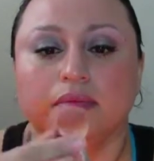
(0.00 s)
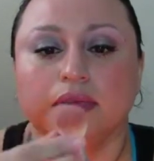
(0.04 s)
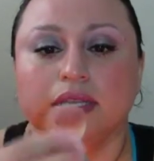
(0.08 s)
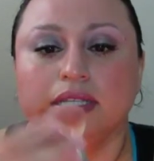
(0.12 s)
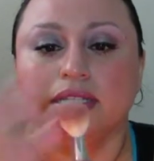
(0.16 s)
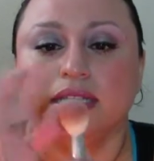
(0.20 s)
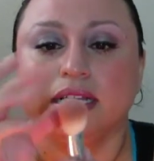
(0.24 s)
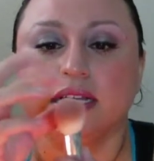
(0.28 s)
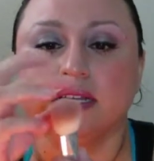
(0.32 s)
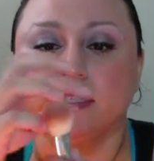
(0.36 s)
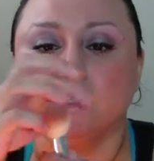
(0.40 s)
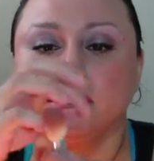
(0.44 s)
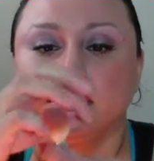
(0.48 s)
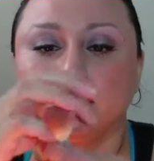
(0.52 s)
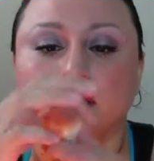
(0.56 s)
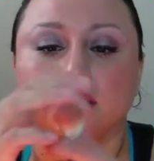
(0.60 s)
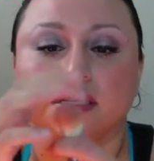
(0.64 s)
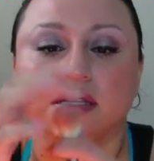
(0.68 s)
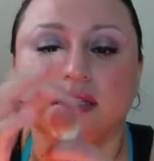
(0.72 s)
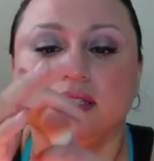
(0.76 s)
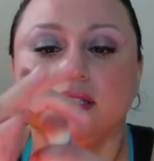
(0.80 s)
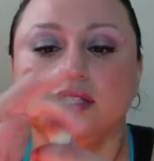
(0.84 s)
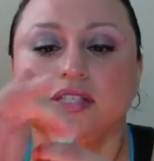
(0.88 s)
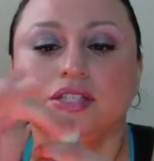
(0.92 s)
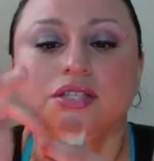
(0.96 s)

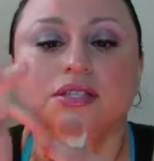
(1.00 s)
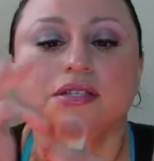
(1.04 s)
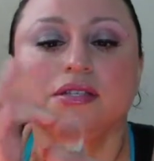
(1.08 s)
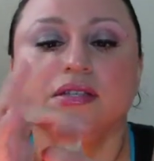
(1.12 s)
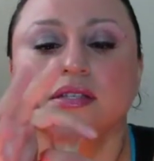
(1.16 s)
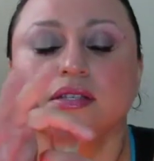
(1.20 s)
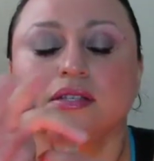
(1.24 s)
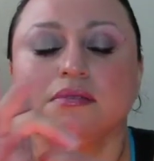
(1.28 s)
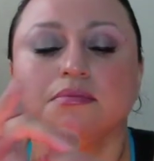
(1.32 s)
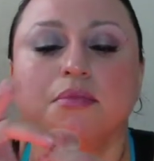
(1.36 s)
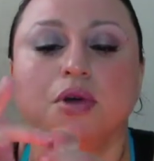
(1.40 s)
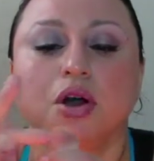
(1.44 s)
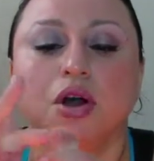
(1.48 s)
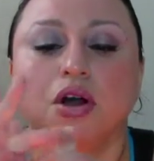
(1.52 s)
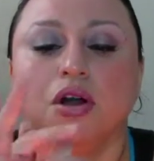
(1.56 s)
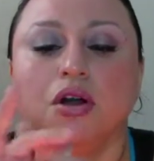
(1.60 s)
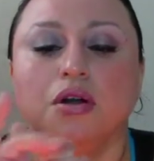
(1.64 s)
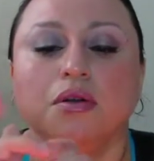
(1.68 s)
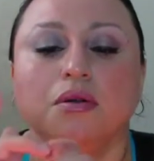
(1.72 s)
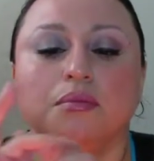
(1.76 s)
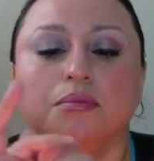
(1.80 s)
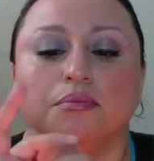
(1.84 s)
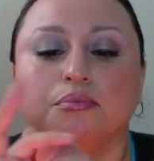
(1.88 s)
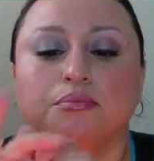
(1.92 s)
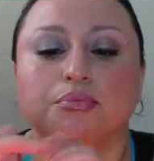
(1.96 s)
it's just a
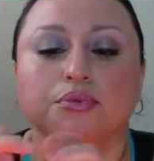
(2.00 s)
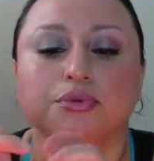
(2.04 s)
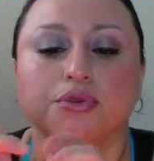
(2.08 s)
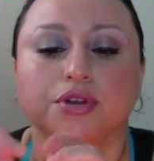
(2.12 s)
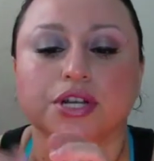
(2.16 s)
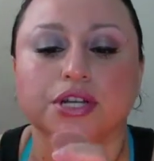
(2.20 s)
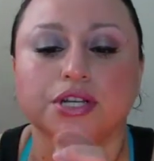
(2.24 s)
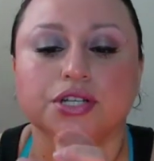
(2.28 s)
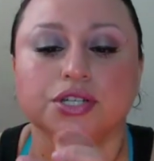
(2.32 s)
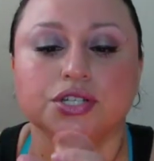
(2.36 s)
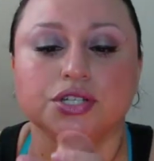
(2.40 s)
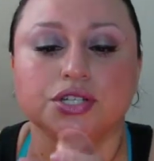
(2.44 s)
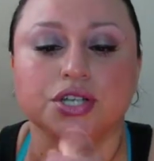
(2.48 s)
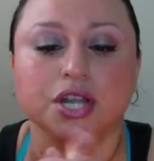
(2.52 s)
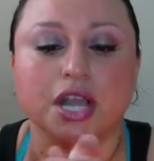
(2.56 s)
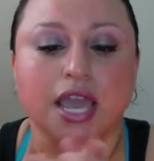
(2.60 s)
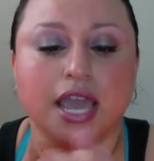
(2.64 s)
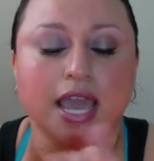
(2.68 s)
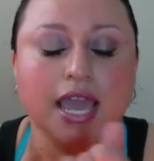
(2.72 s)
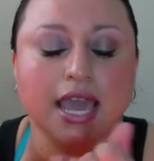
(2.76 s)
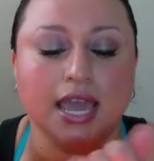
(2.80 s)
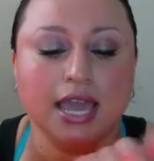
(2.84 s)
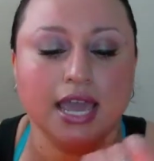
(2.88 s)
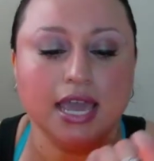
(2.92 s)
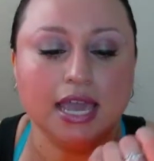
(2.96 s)
small brush,
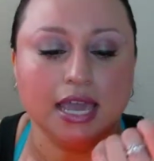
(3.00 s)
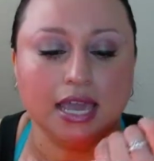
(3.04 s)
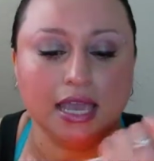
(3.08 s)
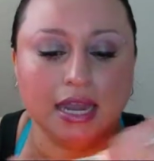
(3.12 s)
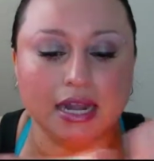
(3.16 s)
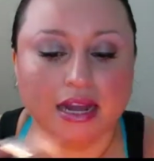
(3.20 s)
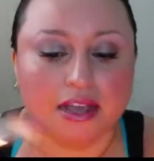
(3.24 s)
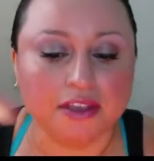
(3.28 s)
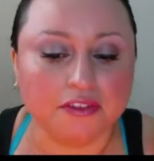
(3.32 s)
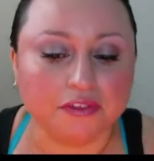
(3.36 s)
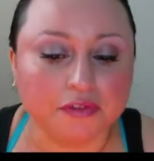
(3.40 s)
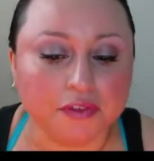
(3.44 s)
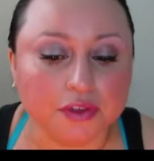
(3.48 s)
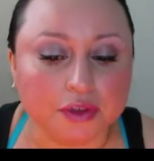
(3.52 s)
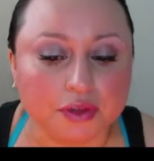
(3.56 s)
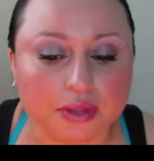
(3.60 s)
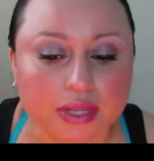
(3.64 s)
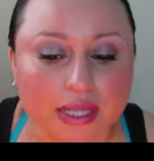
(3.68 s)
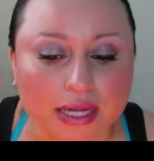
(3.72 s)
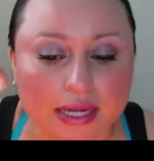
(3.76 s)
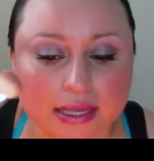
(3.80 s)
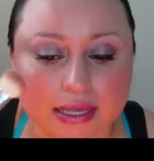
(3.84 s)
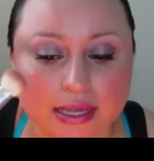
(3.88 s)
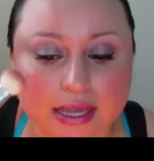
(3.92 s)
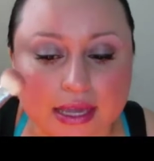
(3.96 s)
and I feel
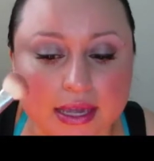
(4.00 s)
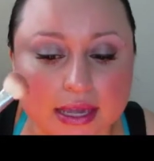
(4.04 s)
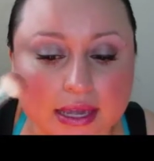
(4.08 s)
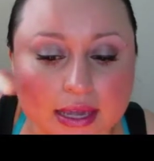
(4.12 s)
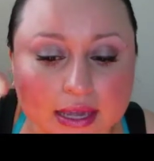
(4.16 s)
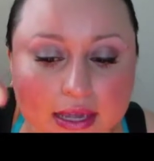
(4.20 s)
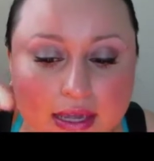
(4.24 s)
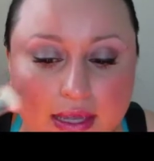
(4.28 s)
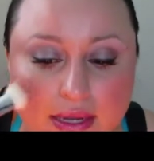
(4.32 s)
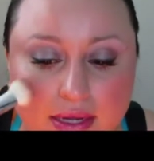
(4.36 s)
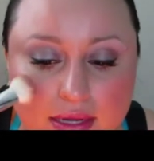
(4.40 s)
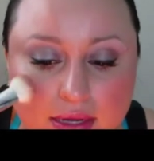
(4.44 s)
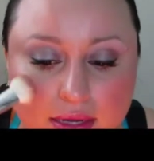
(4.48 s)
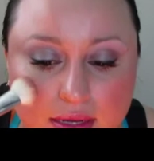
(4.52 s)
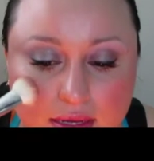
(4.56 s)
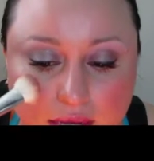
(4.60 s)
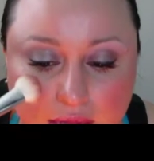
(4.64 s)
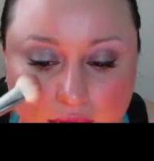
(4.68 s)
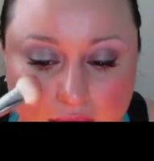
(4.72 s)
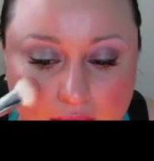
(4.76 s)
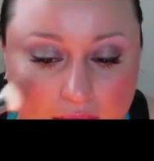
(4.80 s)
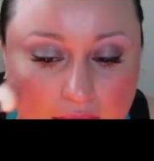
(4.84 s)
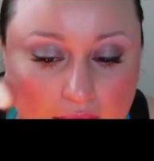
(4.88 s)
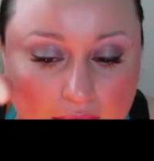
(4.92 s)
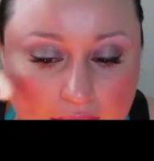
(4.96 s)
like it
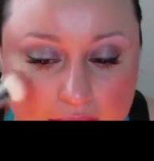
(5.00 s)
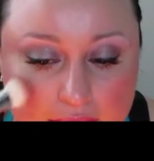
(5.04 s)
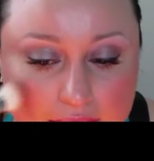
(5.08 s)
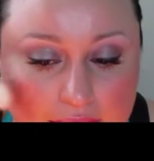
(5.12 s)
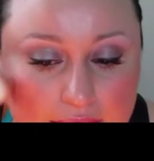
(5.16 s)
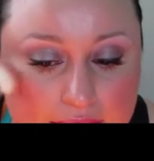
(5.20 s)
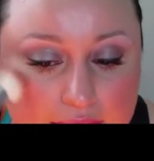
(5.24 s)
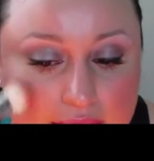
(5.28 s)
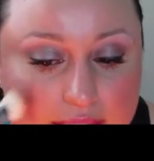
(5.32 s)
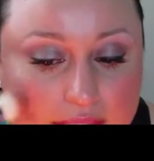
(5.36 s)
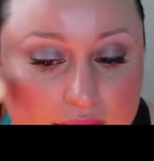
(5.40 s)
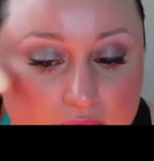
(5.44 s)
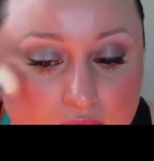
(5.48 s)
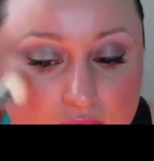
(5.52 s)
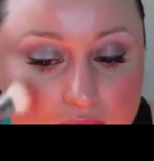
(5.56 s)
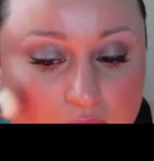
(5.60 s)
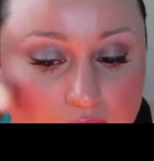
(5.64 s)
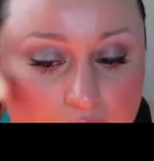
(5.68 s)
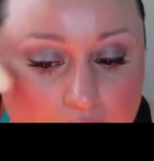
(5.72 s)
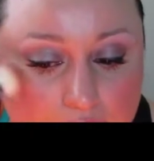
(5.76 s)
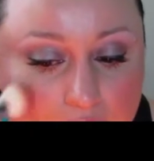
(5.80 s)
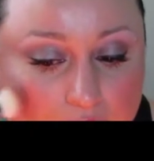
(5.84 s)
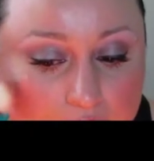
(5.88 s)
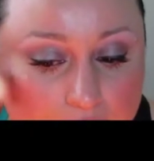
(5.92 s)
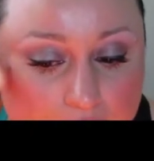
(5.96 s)
gets to
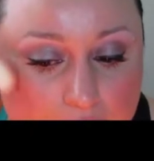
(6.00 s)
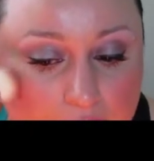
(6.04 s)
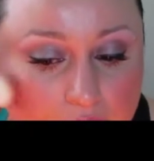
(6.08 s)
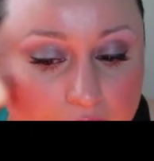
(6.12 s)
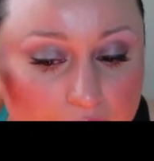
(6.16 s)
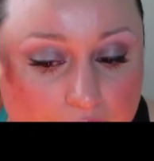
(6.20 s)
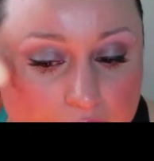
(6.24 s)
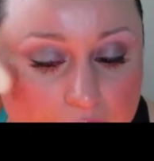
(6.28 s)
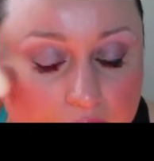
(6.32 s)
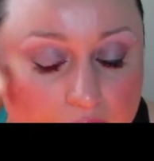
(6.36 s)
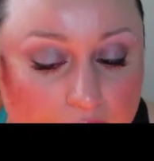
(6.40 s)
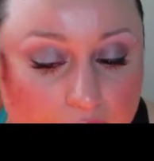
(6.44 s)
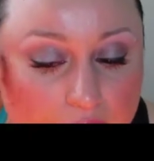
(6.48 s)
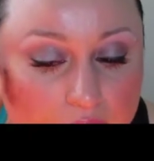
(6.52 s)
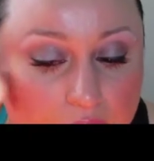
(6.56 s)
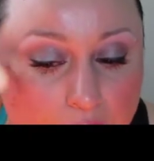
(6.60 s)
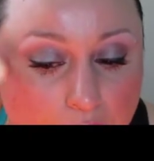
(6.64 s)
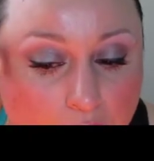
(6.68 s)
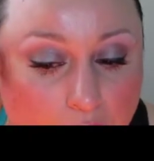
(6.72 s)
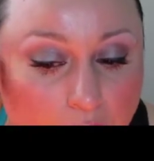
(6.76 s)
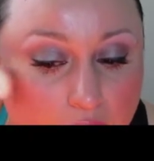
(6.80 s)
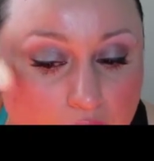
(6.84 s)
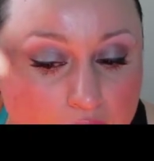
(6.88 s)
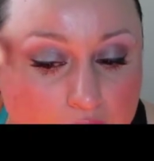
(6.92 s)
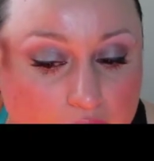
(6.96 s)
the area that I
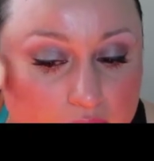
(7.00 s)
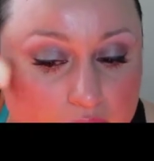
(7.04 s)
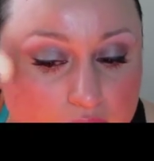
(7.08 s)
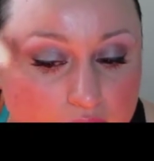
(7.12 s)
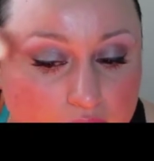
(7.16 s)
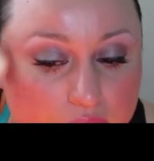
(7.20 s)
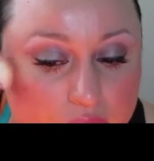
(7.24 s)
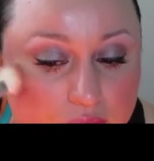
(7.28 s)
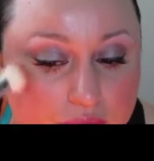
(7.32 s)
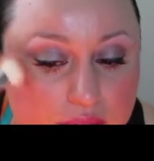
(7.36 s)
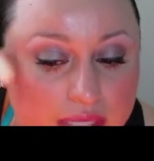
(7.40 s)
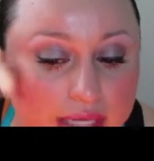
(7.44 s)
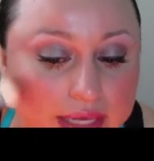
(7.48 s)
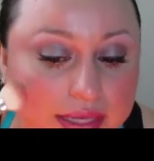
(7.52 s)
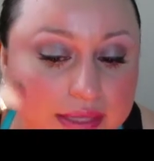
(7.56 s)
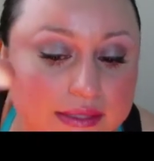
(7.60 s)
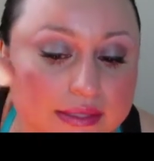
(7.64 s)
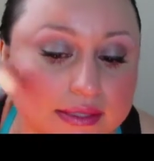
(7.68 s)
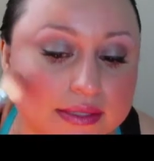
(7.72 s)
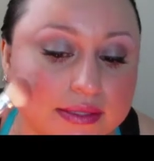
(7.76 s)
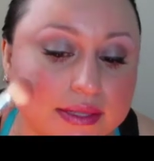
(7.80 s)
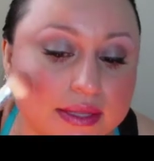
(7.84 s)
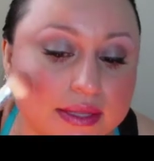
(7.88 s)
want it to. Like